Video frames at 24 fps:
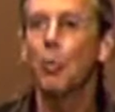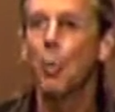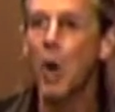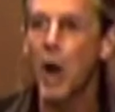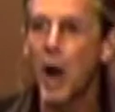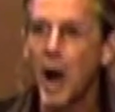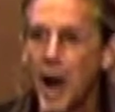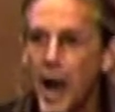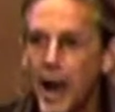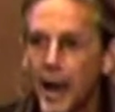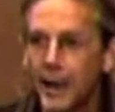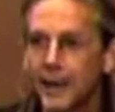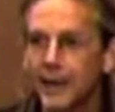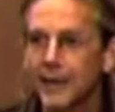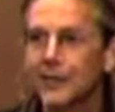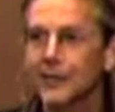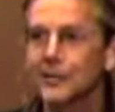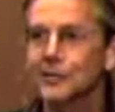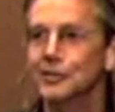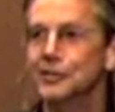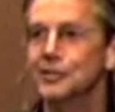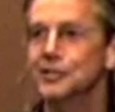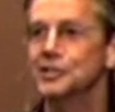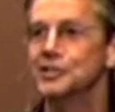why
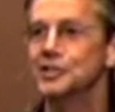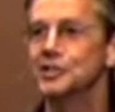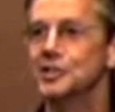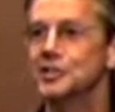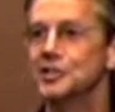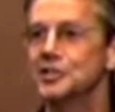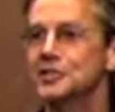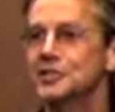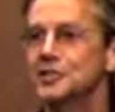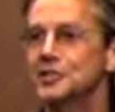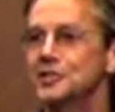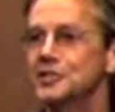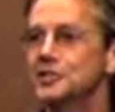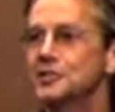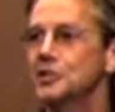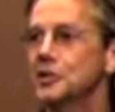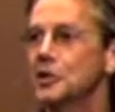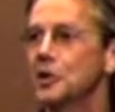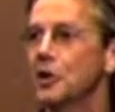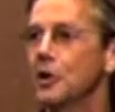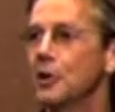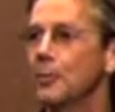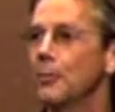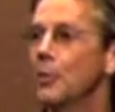did
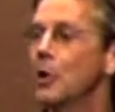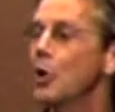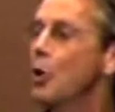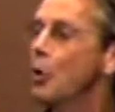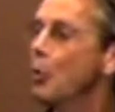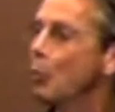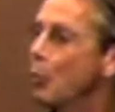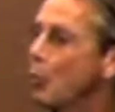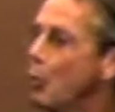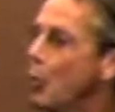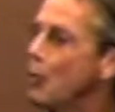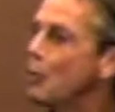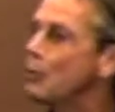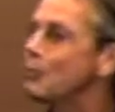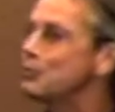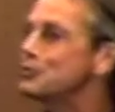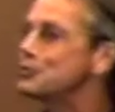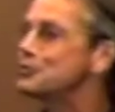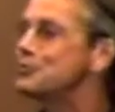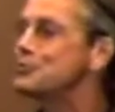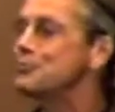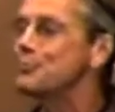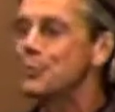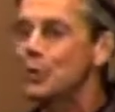Jesus come? What
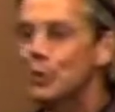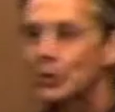was the